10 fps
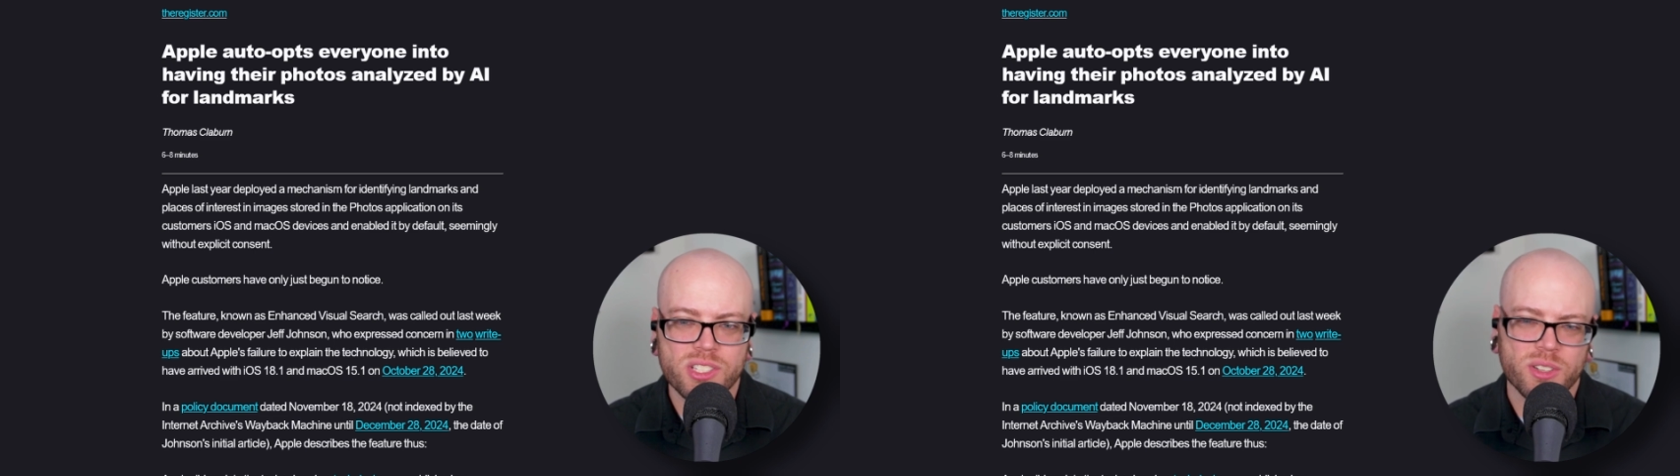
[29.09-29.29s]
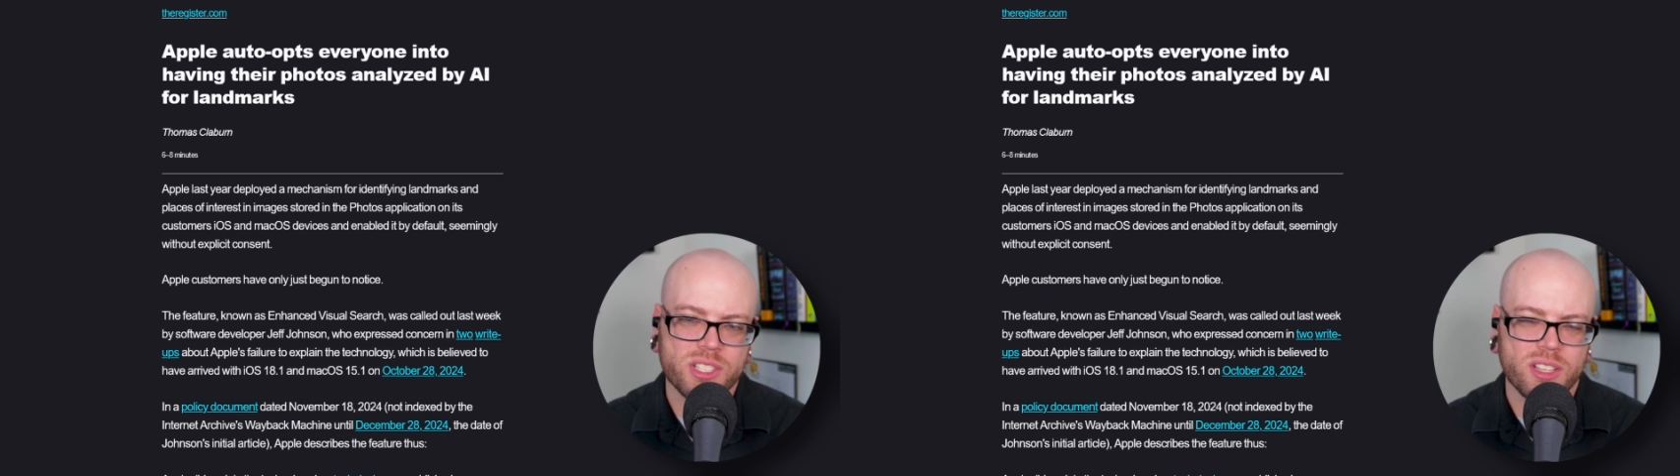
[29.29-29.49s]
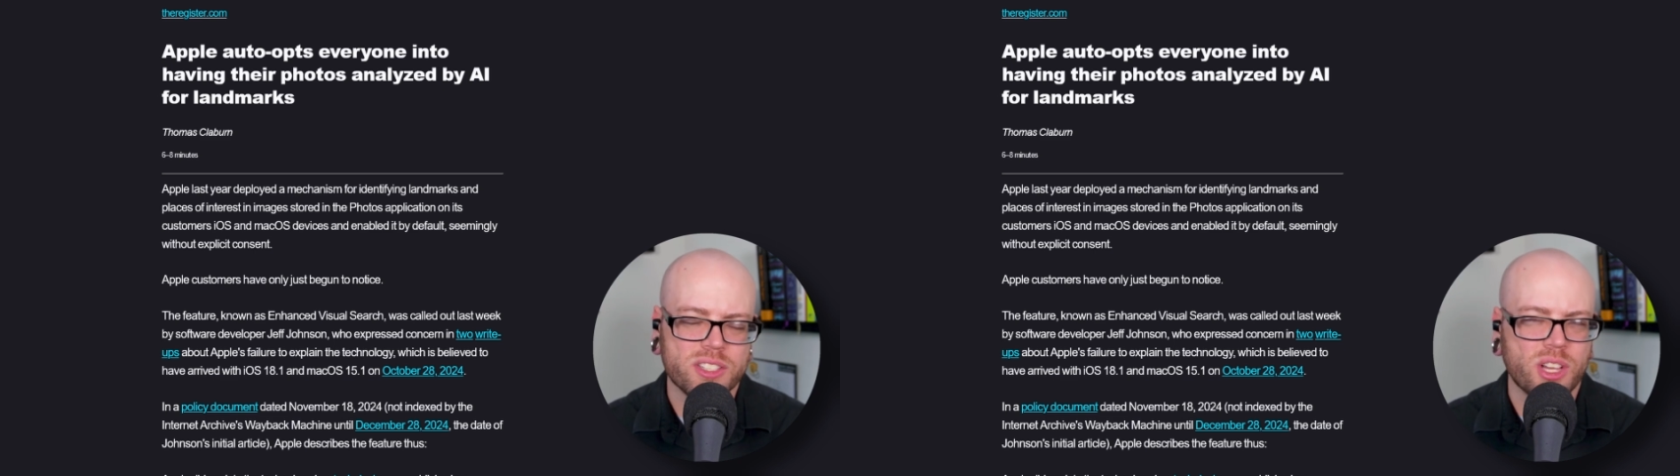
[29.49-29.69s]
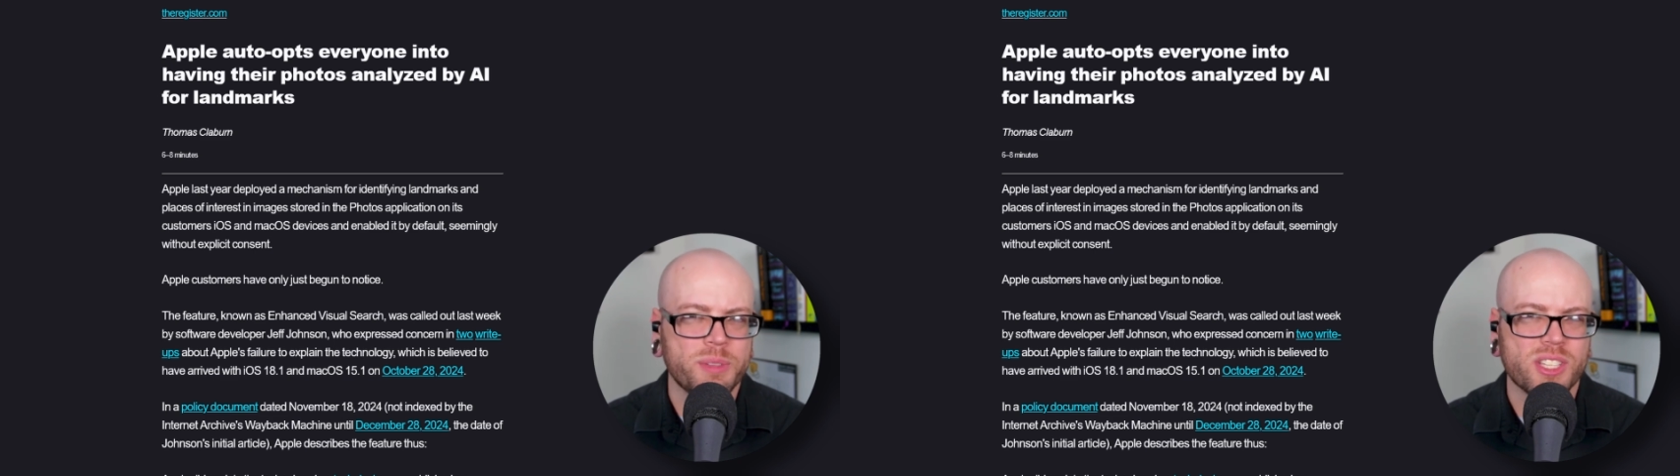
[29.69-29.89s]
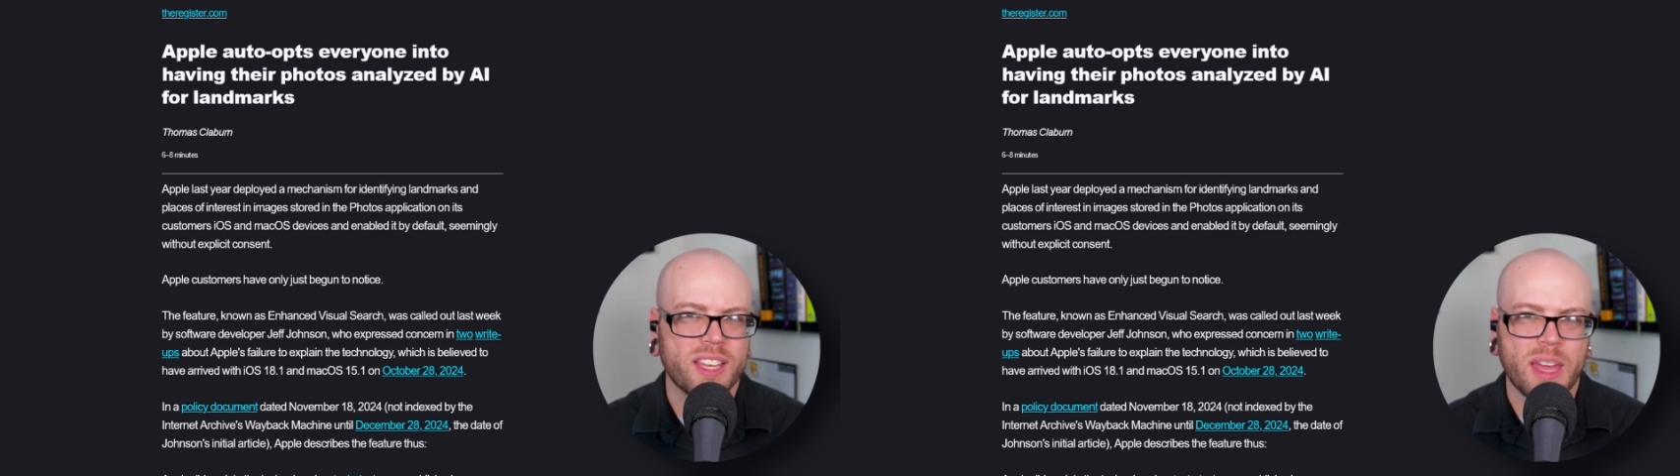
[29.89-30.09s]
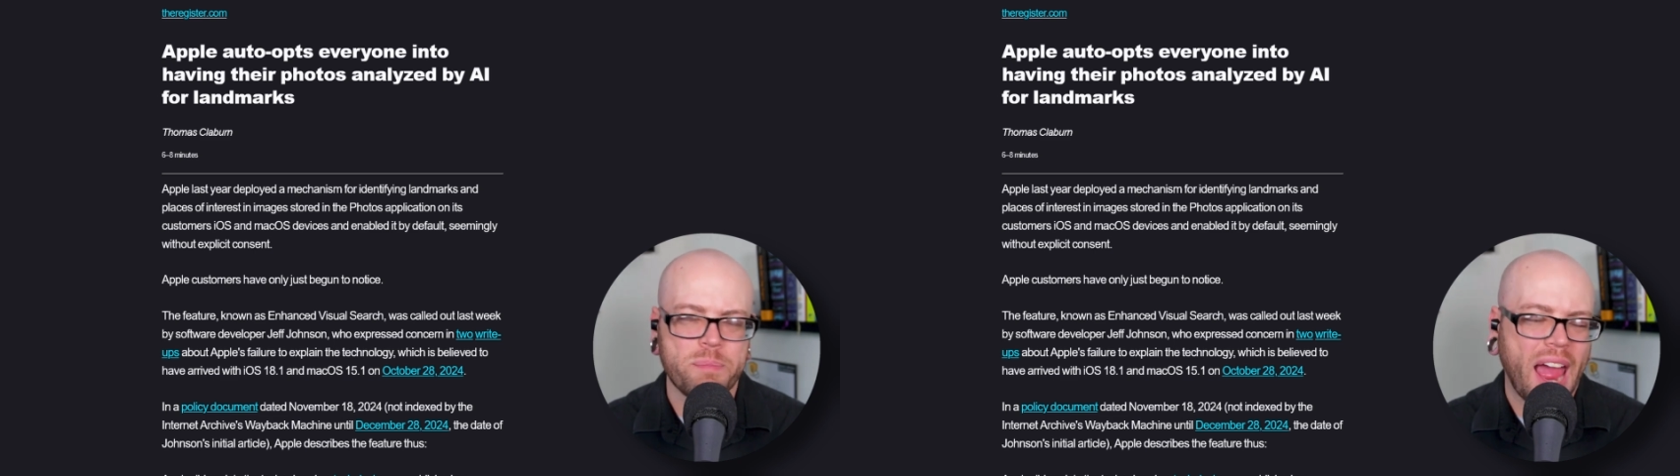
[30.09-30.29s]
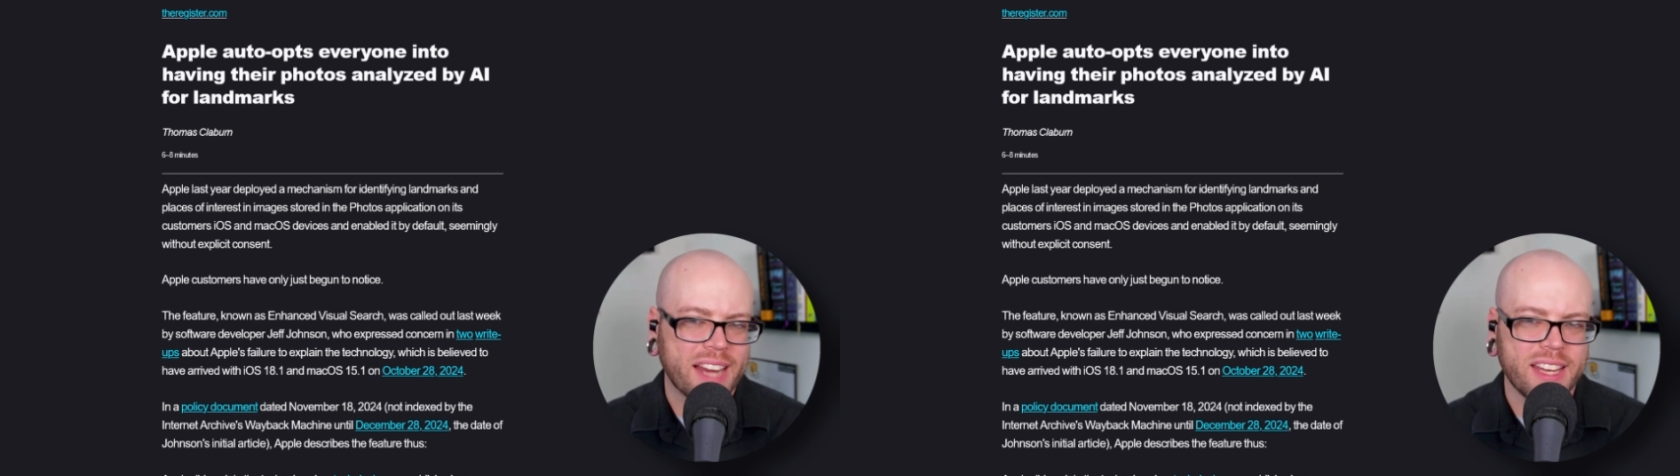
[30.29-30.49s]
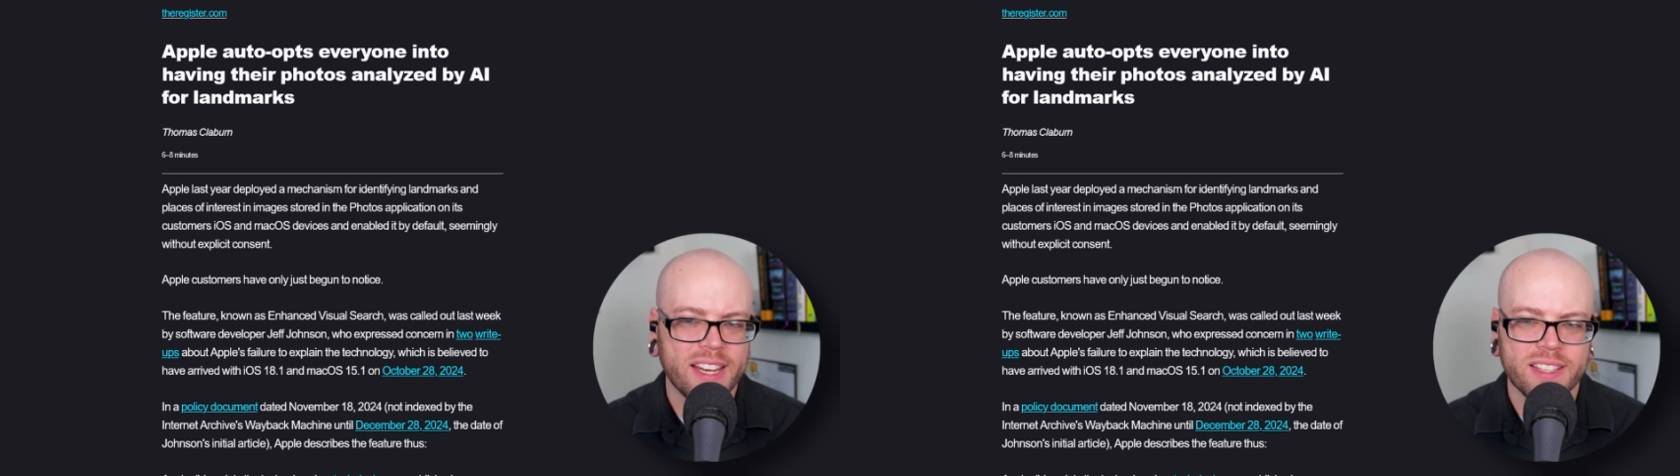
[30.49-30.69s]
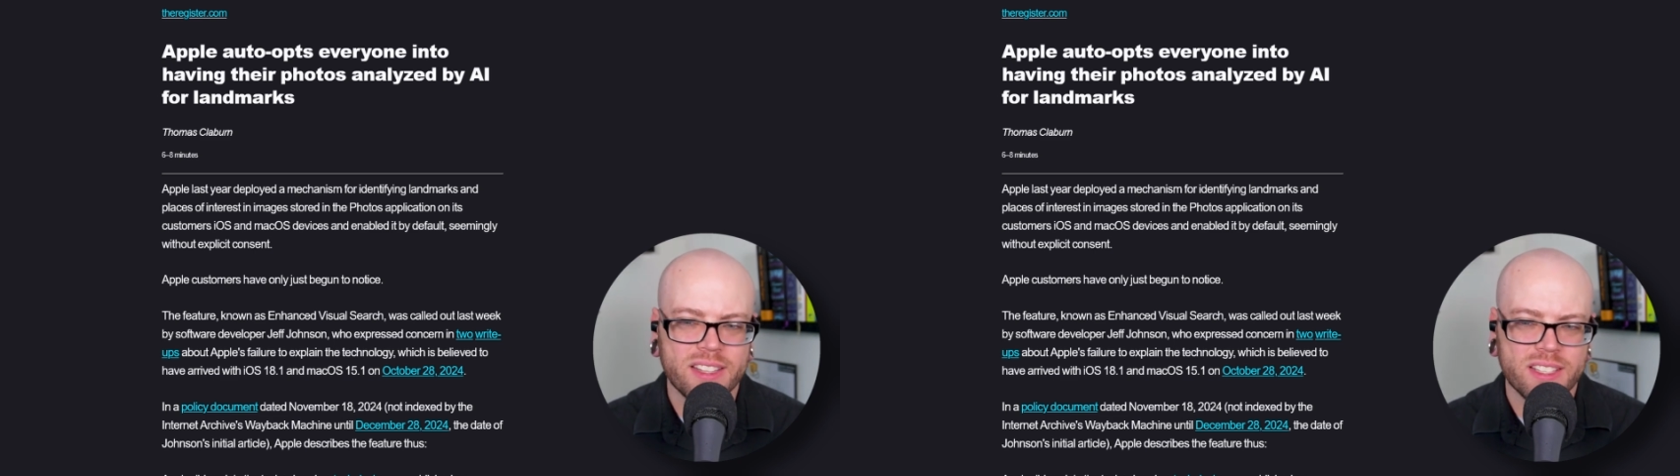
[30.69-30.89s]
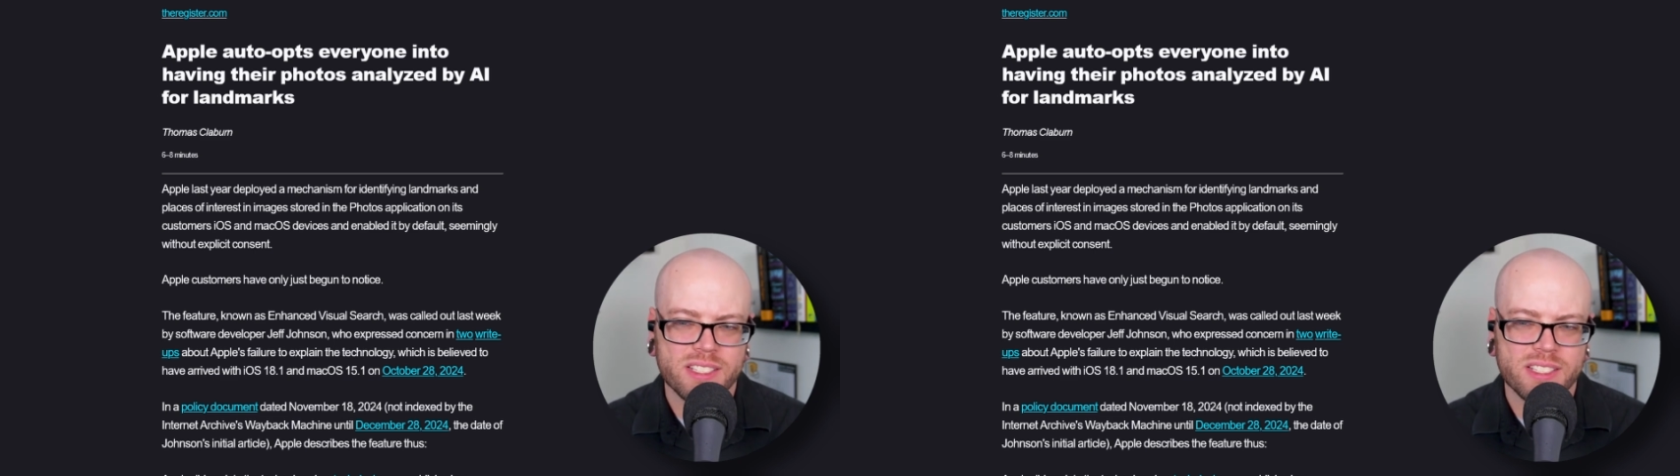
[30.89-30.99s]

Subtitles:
So it's almost like they backdated